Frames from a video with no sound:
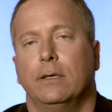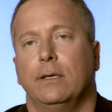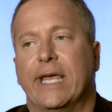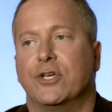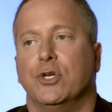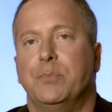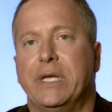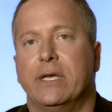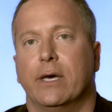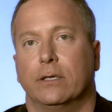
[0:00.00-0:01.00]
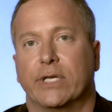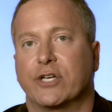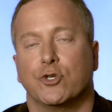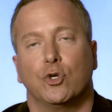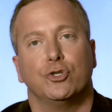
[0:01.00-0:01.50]
It could be an
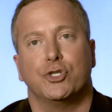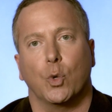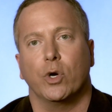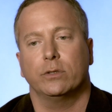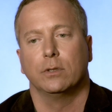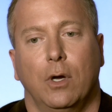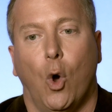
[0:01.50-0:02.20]
electrical short,